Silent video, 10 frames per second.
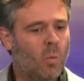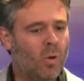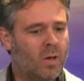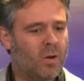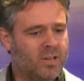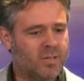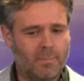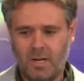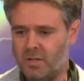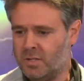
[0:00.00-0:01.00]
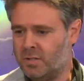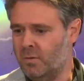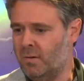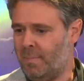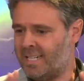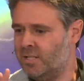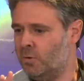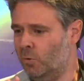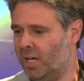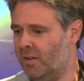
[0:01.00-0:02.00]
What I want to do is I'm going to just do back to
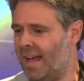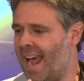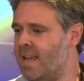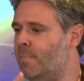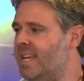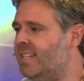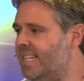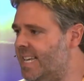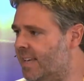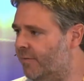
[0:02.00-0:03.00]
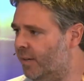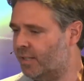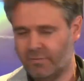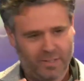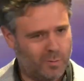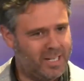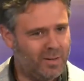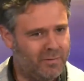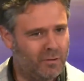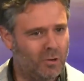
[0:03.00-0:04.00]
school, kind of an ABC for
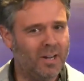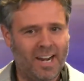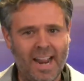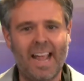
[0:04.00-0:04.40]
2024 and